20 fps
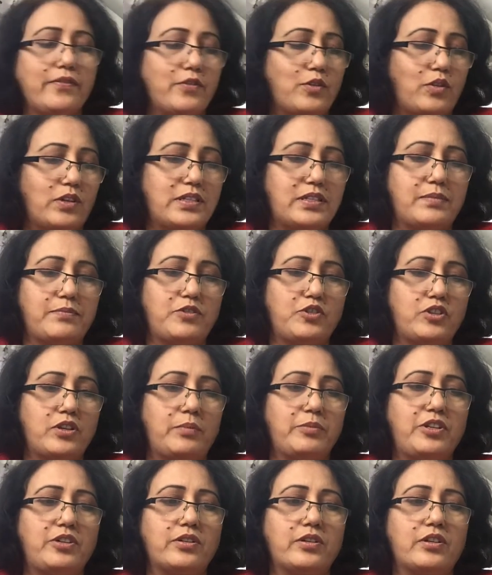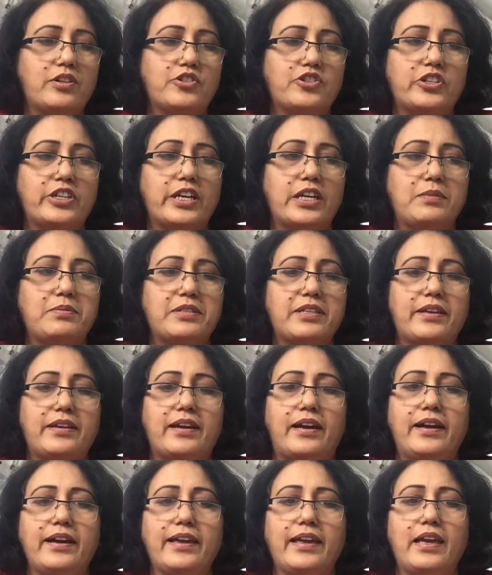got some geometrical shapes that
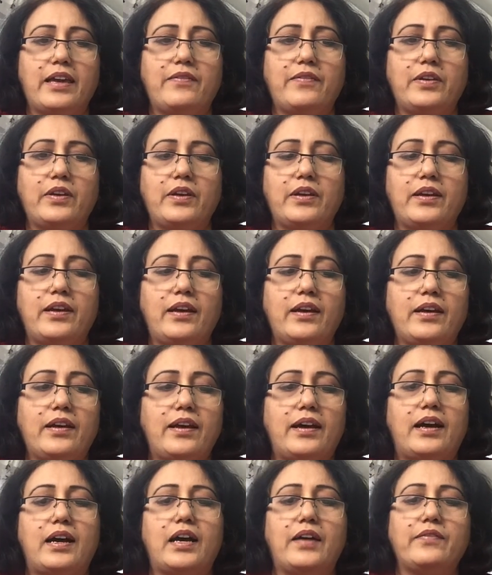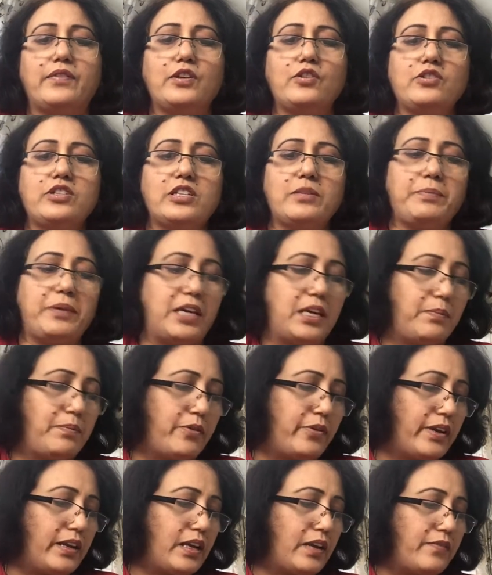I have here. I've used a paper
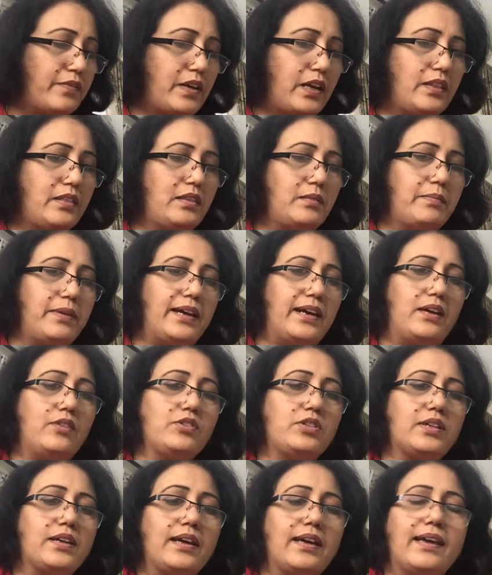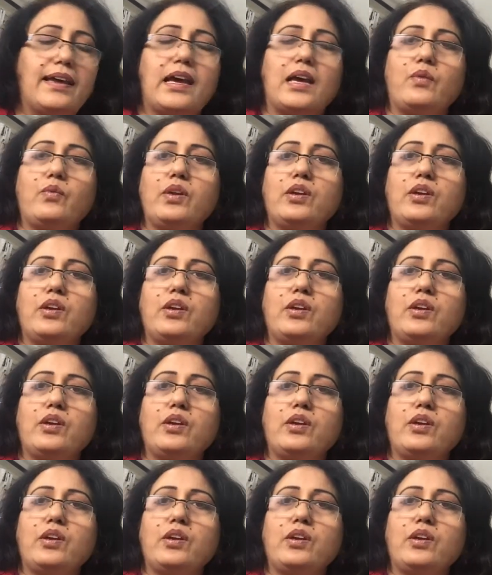and I've cut them out, and we're